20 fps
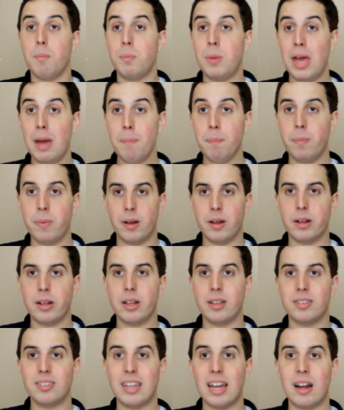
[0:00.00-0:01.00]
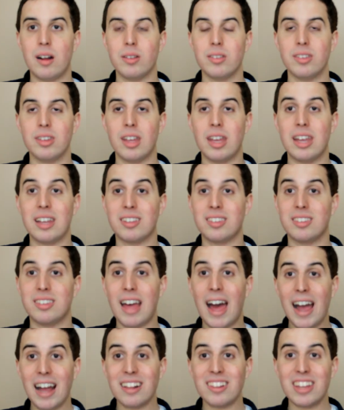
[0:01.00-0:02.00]
Pip sounds
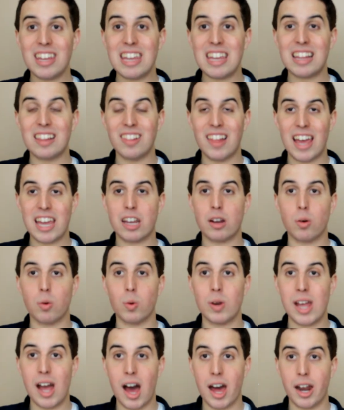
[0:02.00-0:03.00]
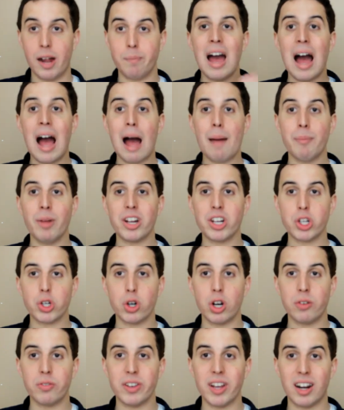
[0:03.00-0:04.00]
exactly like Rihanna. I'm not
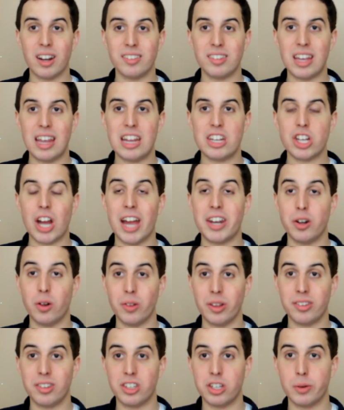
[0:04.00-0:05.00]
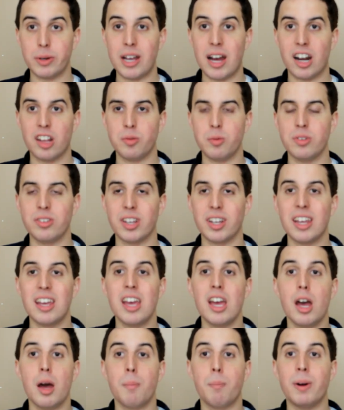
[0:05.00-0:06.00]
sure of Rihanna's age. I don't listen to Rihanna's music,
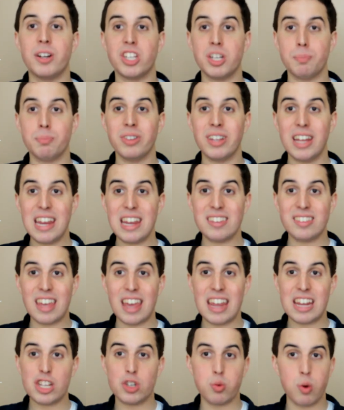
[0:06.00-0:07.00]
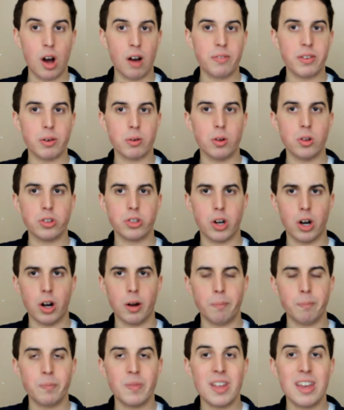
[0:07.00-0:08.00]
but she plays a 12-year-old
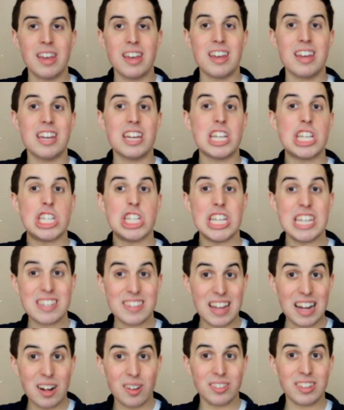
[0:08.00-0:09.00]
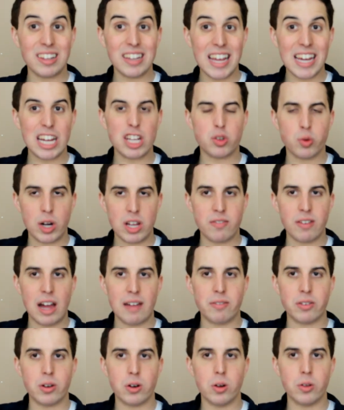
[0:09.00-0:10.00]
girl. She sounds like a
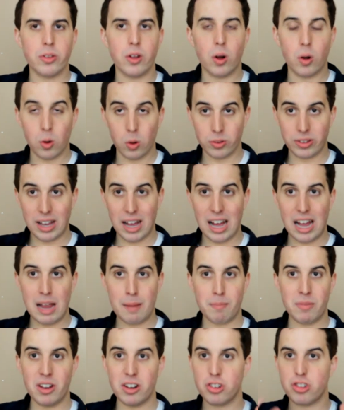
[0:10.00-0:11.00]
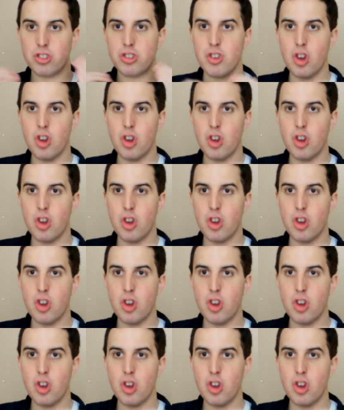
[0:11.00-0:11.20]
25-year-old the whole time. There's